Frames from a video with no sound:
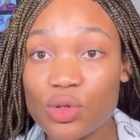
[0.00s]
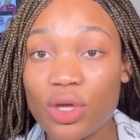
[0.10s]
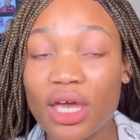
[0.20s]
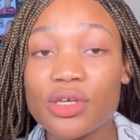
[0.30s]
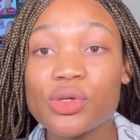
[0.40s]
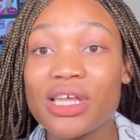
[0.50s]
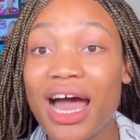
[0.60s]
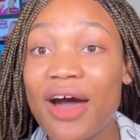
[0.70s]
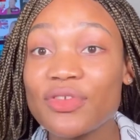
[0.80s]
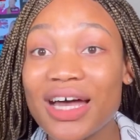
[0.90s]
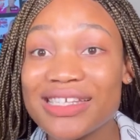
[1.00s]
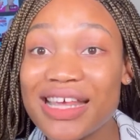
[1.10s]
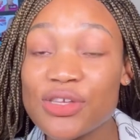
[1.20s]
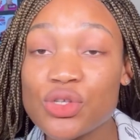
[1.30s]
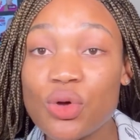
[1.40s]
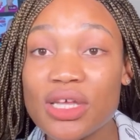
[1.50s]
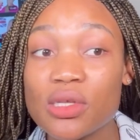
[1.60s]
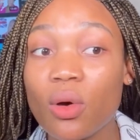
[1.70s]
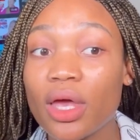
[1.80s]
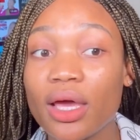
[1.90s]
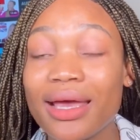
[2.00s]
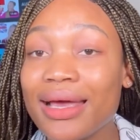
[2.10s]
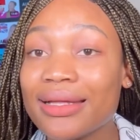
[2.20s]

Okay, so they have to assess you and say, okay,